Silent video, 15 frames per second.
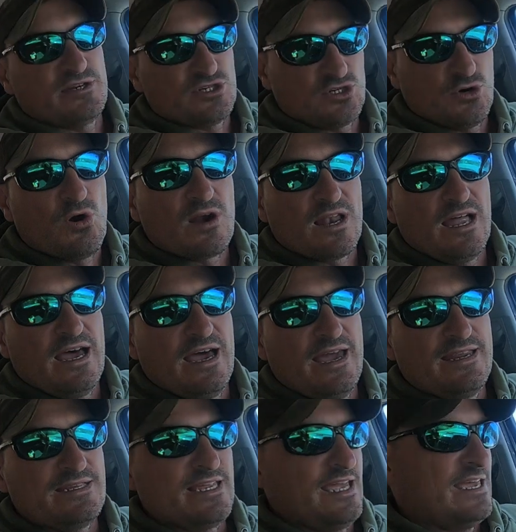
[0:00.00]
on a short
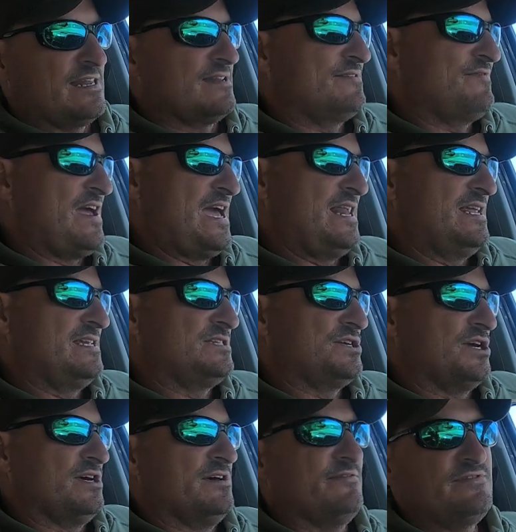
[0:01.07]
line, taking
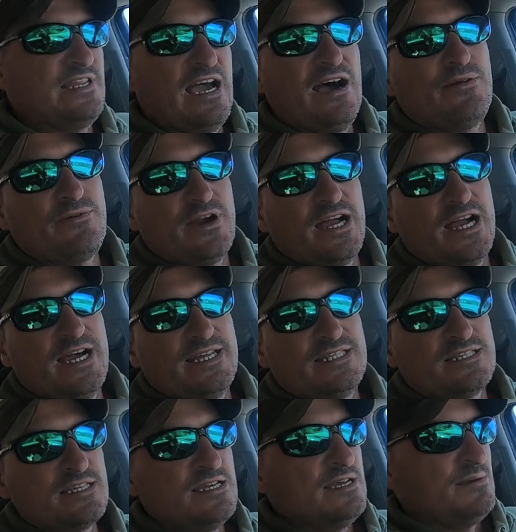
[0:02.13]
advantage of down
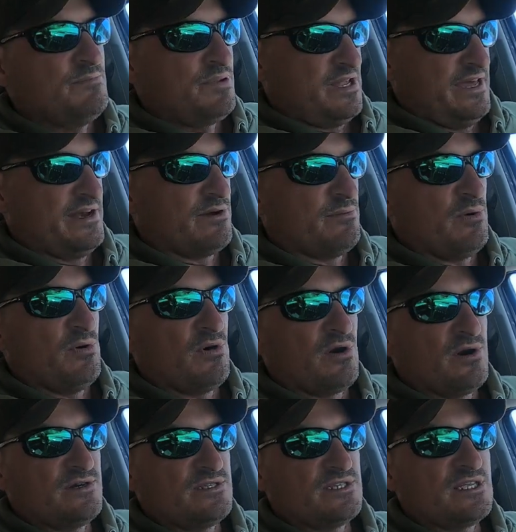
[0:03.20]
rods, planer
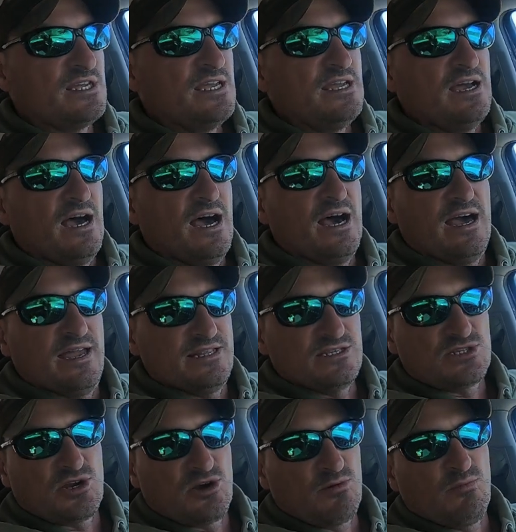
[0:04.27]
boards,
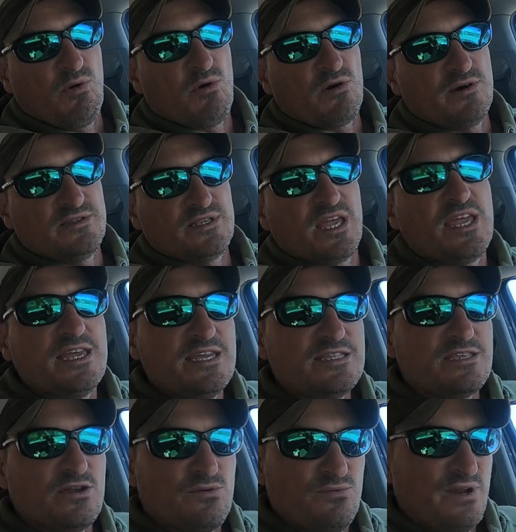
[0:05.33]
and stern boards
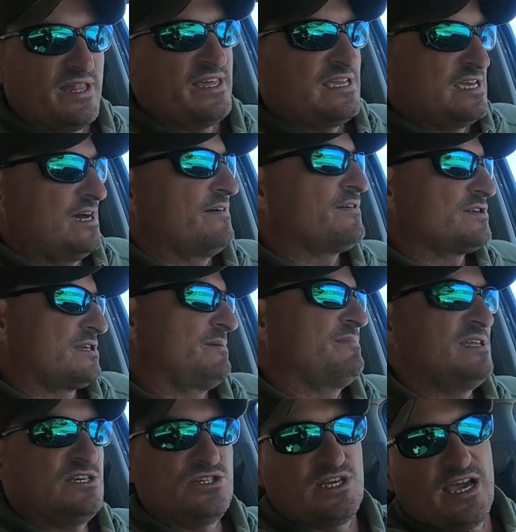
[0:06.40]
to really cover
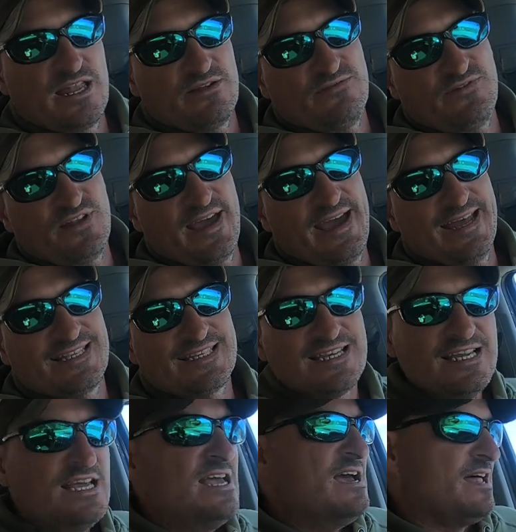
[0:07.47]
some of these shallow
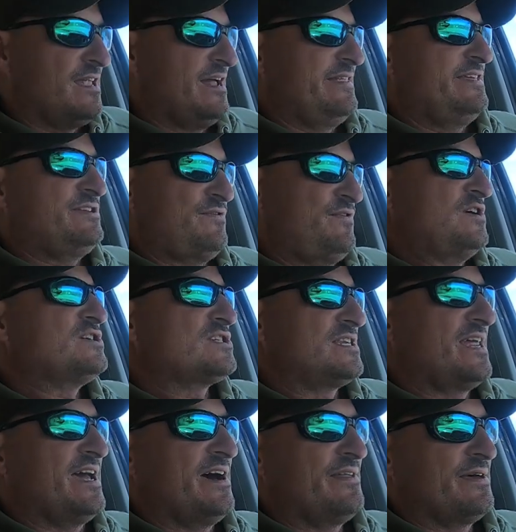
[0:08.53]
flats. A lot of these
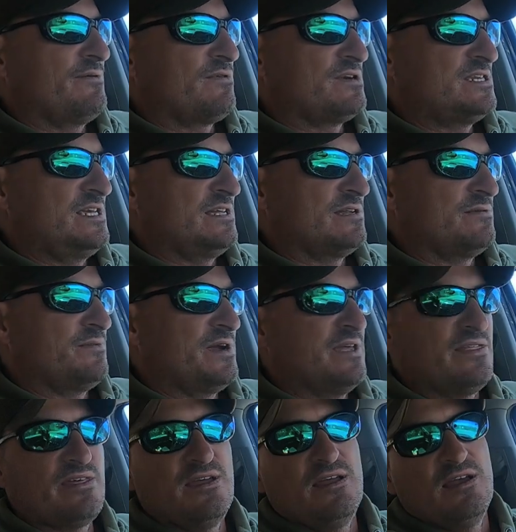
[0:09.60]
fish now that we're dealing
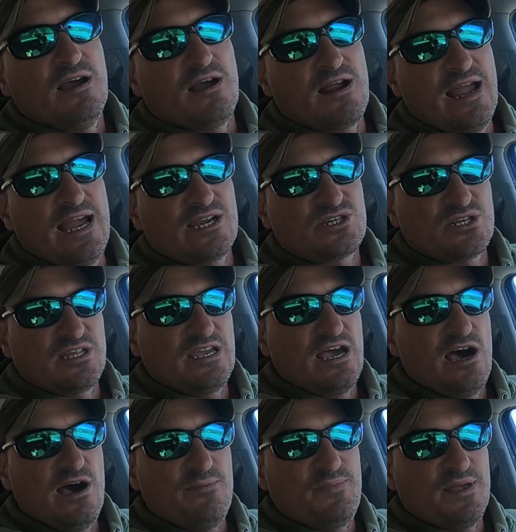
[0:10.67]
with are
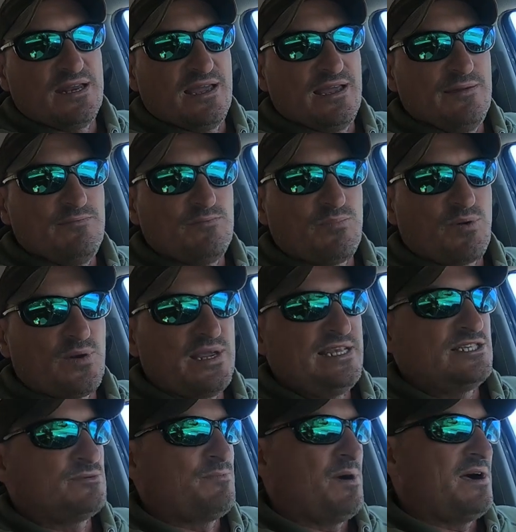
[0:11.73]
actually up in a
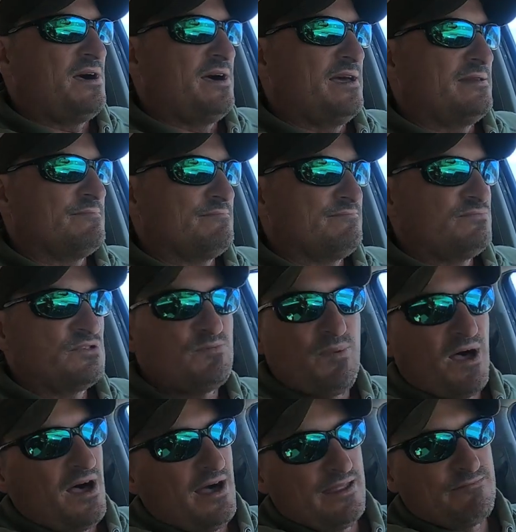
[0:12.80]
pre-spawn,
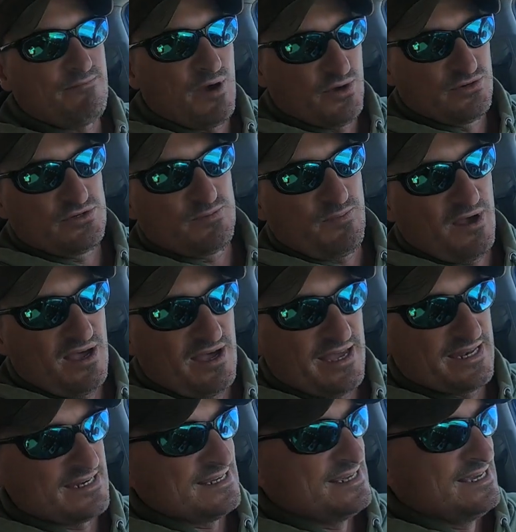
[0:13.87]
spawn,
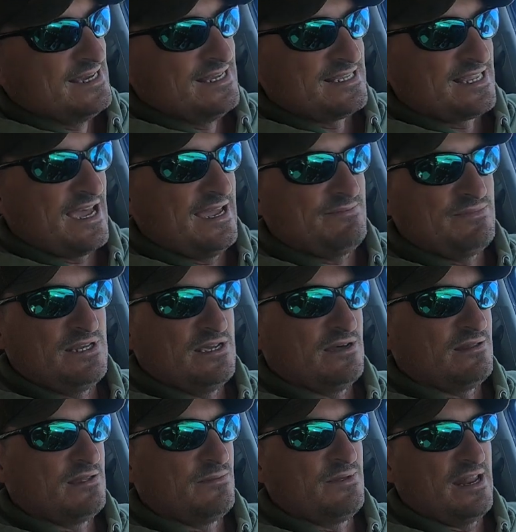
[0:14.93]
post-spawn type
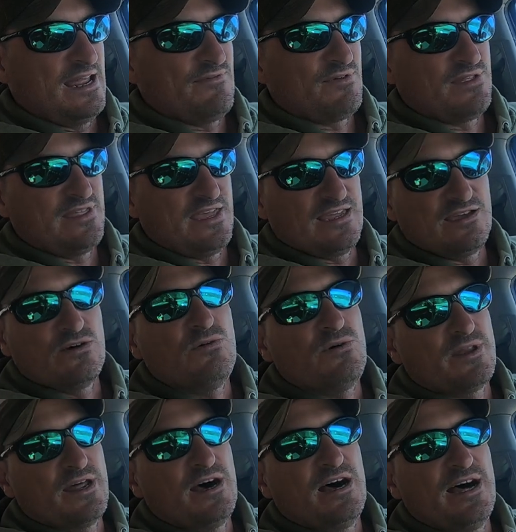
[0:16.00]
deal, a little bit of everything
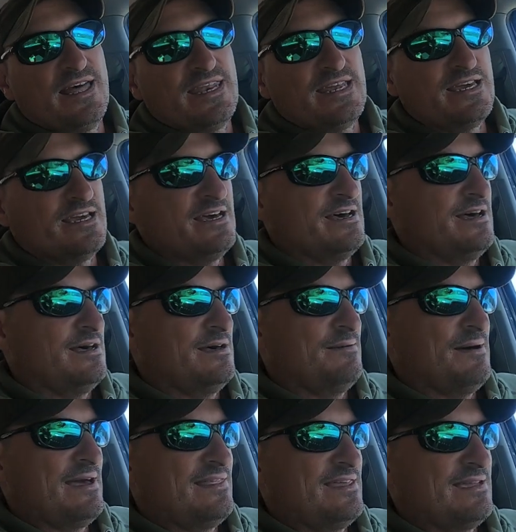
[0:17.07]
going on.
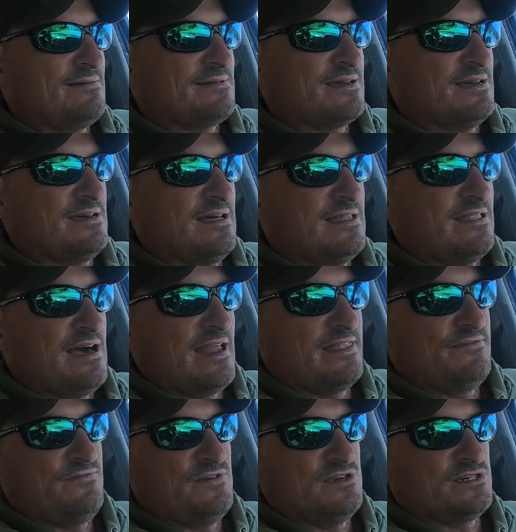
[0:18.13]
I think a
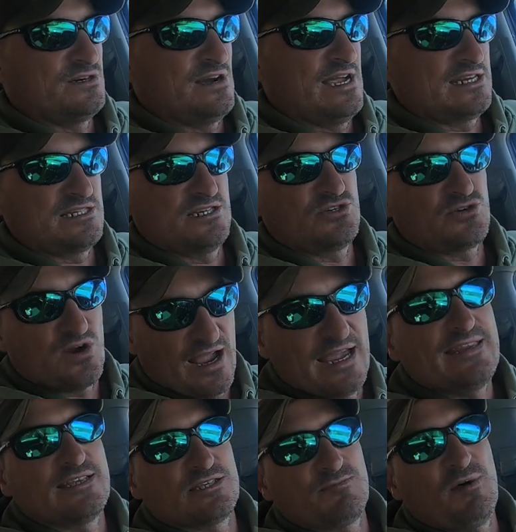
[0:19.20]
lot of the fish are actually
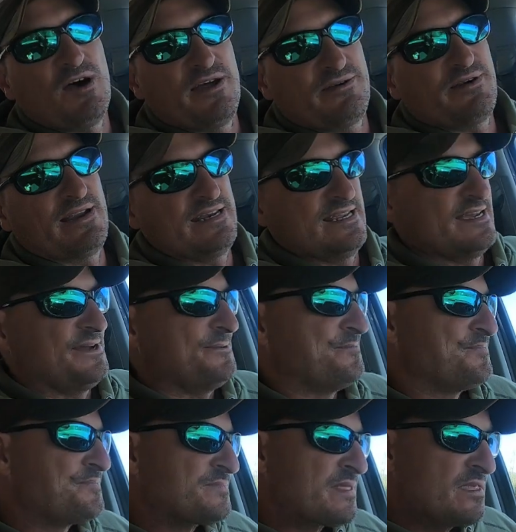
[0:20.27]
trying to spawn right now,